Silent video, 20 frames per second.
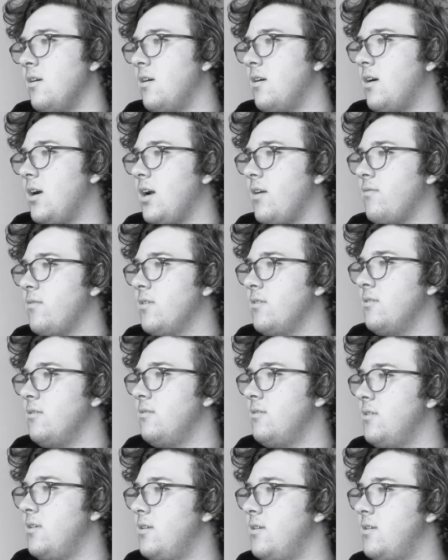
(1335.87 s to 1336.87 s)
I have to
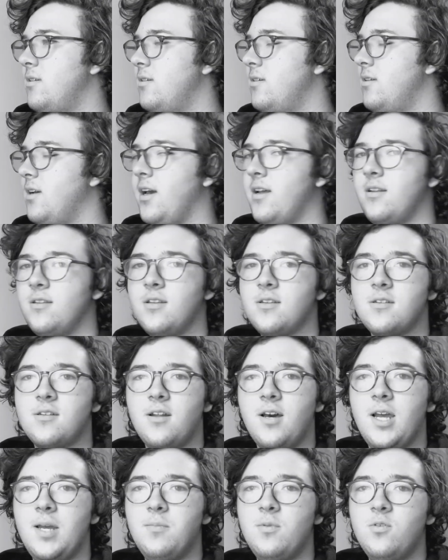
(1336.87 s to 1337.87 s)
edit this on
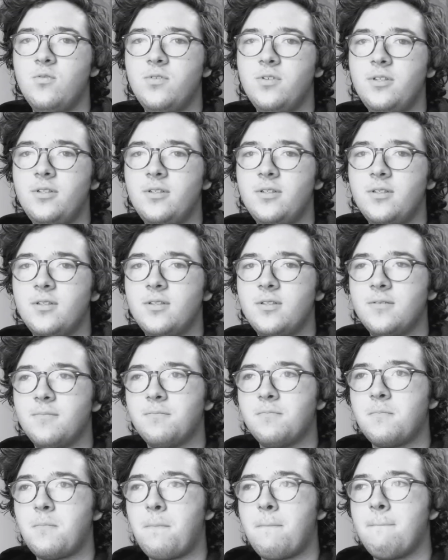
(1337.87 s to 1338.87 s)
iMovie
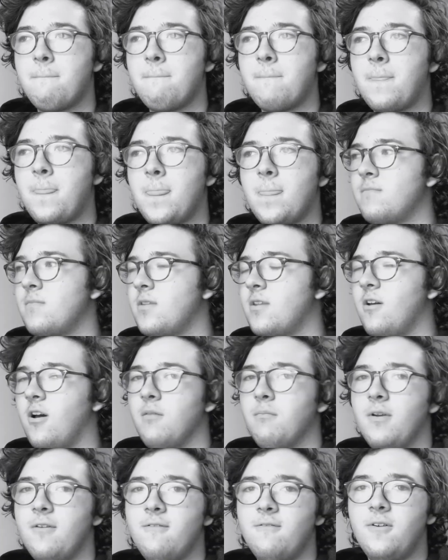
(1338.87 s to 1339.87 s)
on
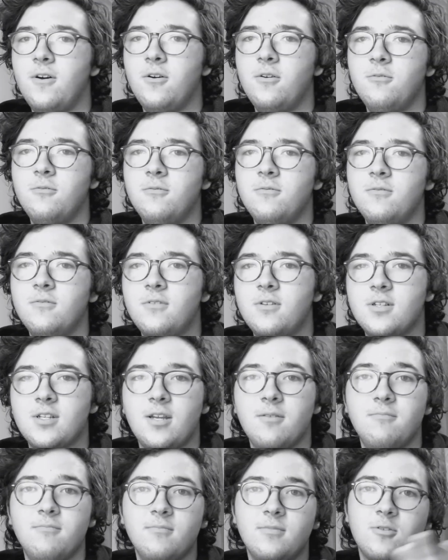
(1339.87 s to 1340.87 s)
my phone because
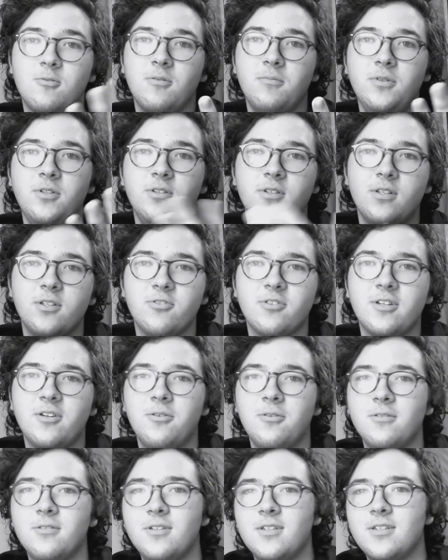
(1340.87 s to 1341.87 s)
that's what I'm using to
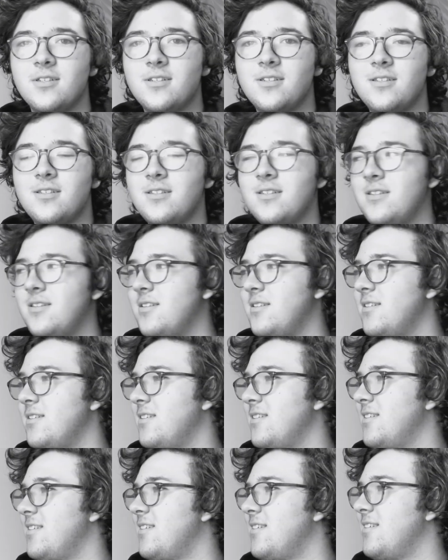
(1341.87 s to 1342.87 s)
record this.
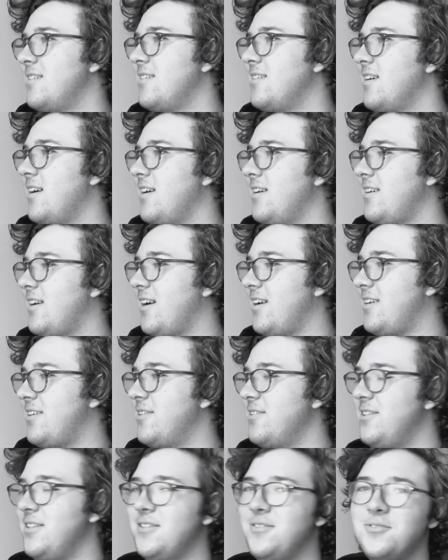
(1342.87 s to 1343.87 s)
I
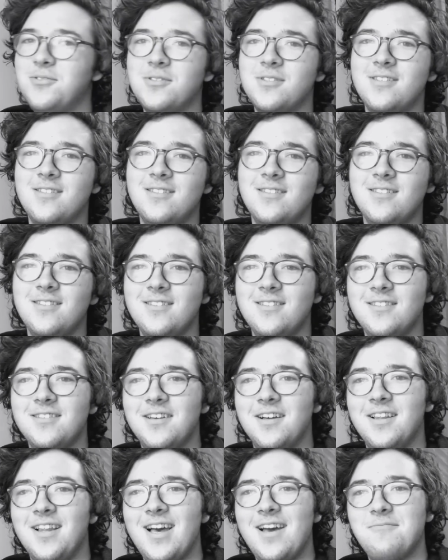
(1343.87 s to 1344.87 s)
could use the
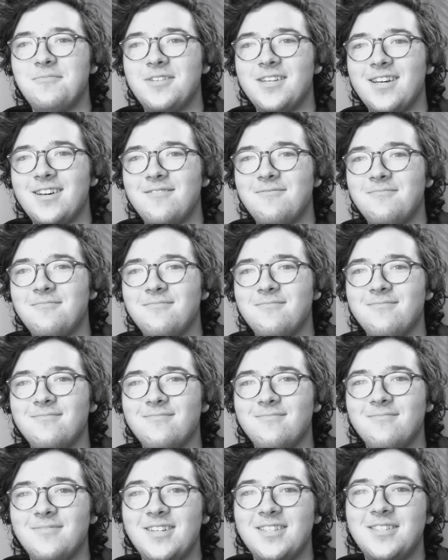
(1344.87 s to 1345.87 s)
laptop
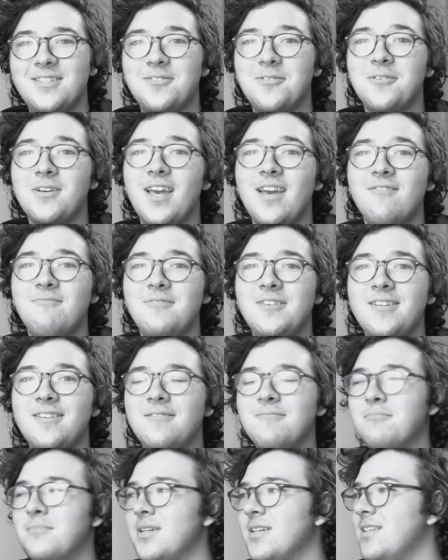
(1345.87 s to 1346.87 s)
my school gave me,
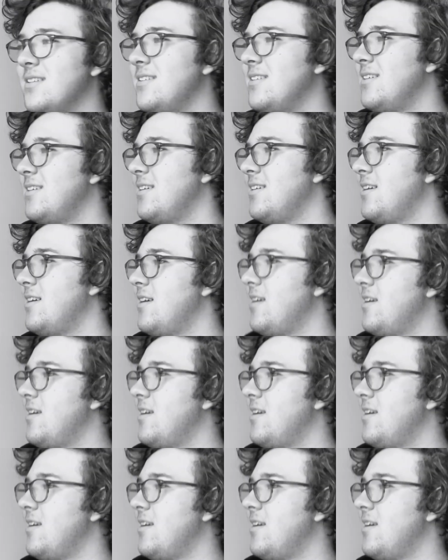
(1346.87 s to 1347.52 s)
but it